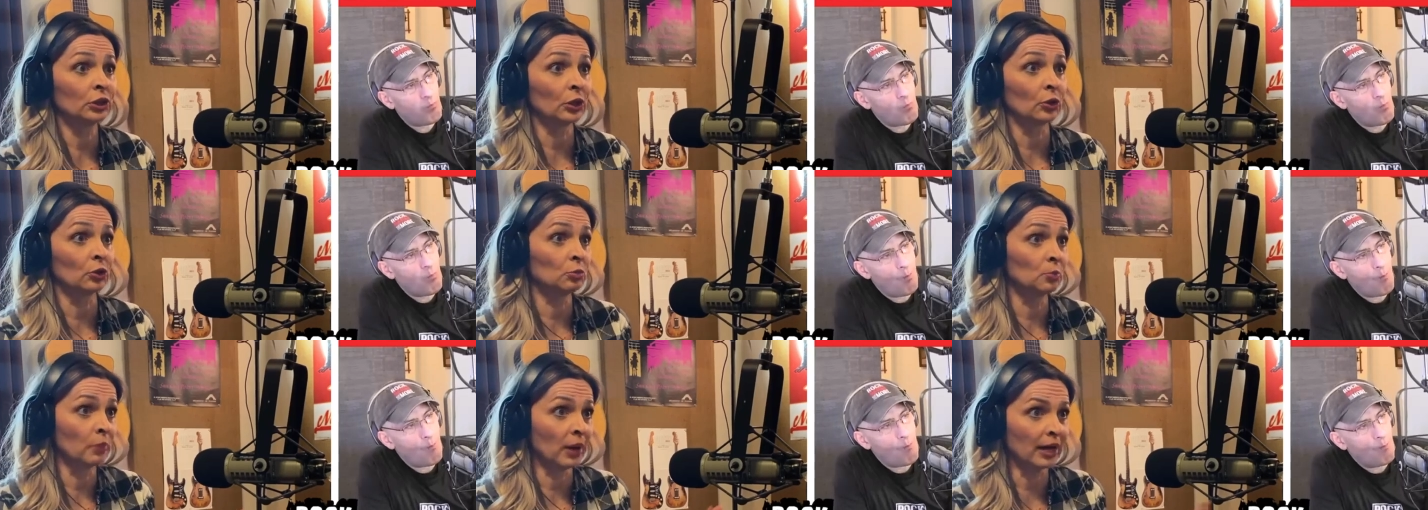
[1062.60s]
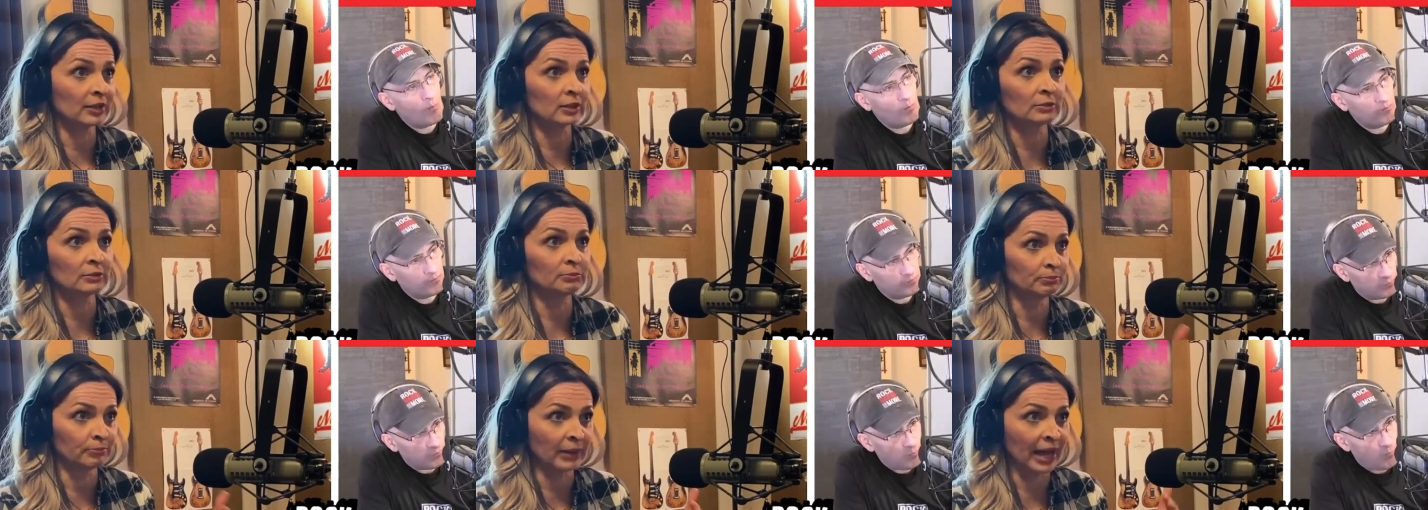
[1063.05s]
Speaker 1: you buy
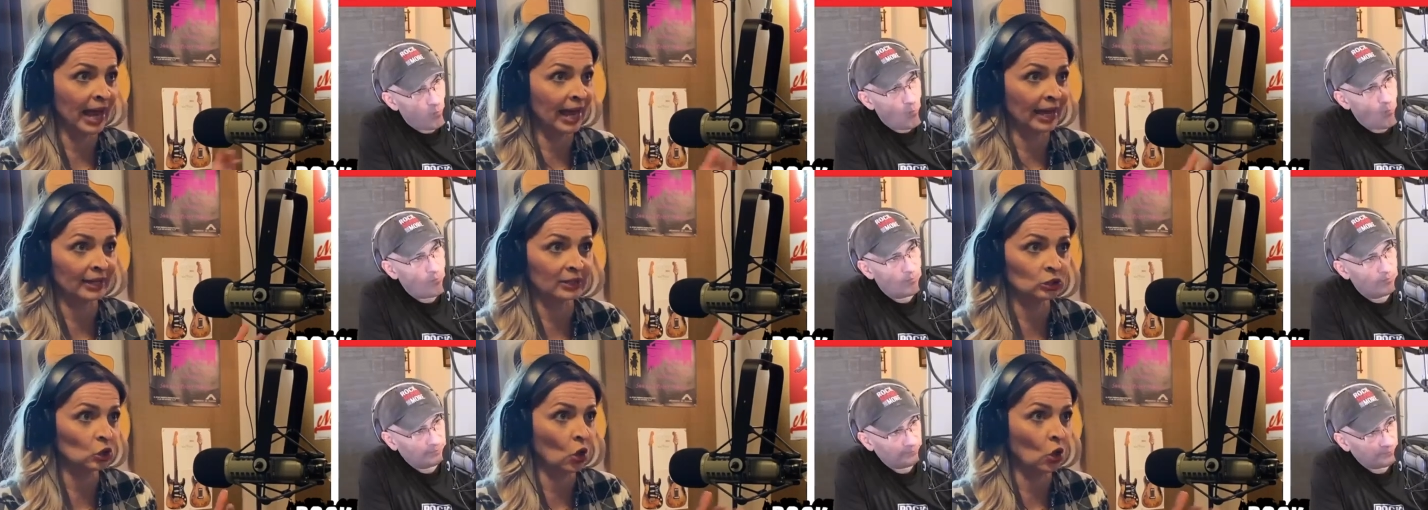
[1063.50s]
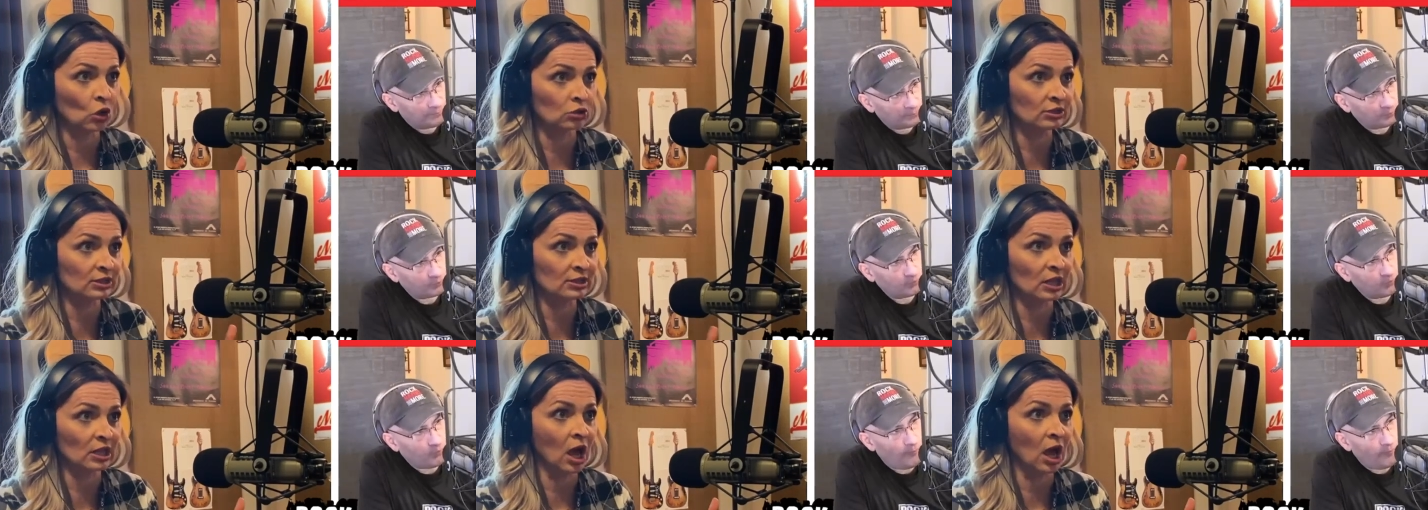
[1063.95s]
the bagged
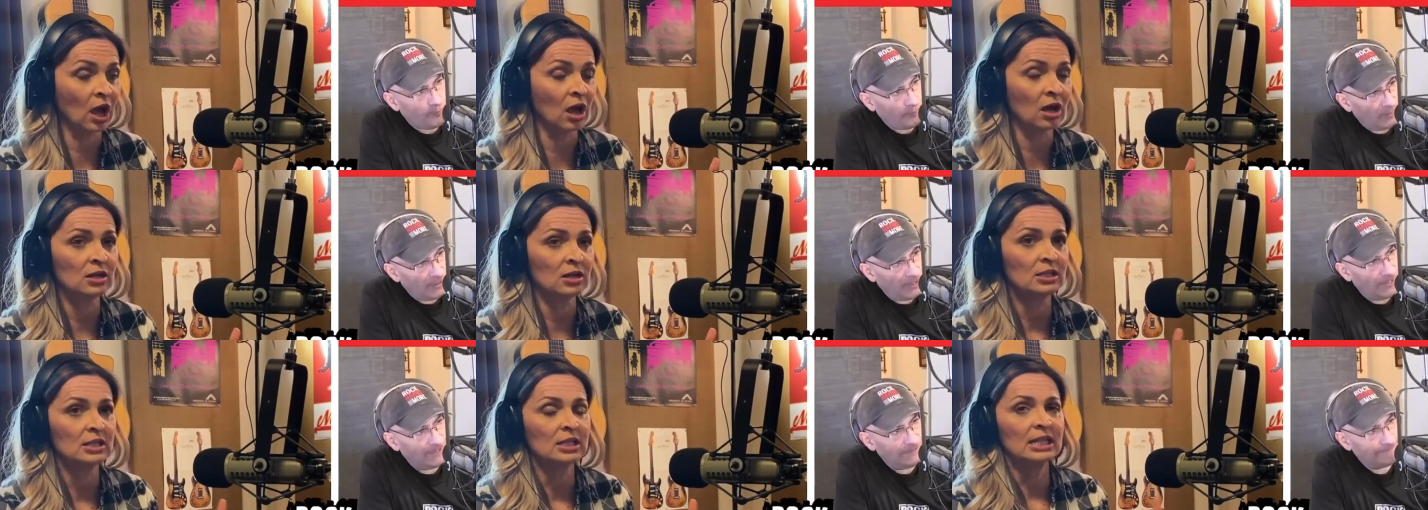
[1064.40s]
coleslaw.